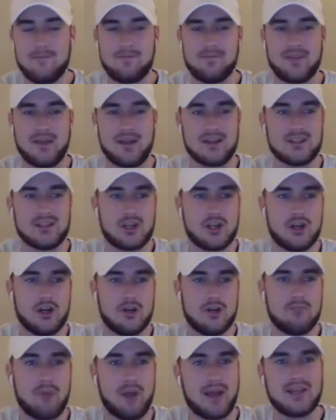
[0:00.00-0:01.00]
that has a
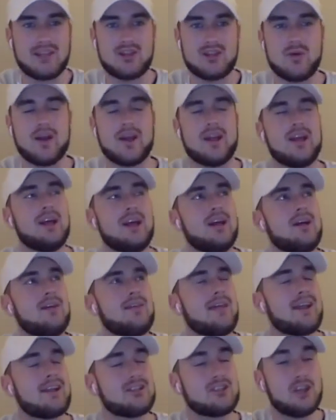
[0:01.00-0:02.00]
good bite to it,
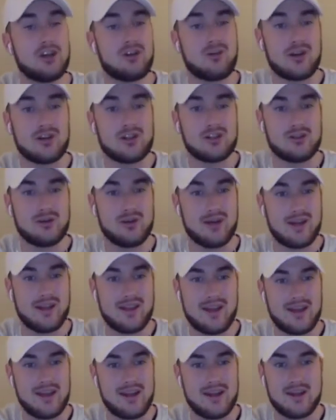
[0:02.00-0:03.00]
that has a good crunch to it,
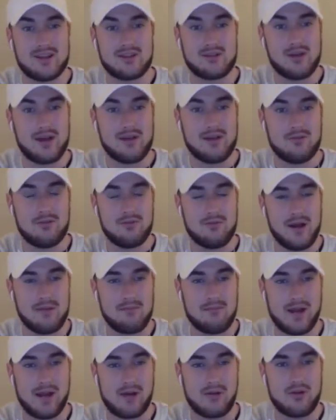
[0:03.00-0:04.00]
and that's why I moved my
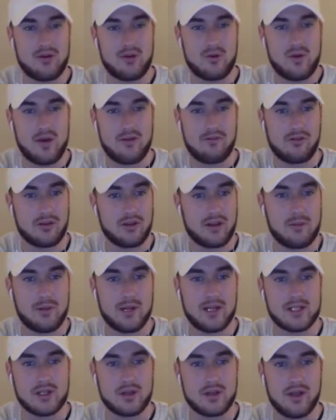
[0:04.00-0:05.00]
microphone away for a little
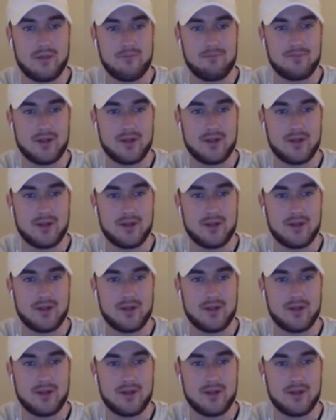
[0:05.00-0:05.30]
bit so that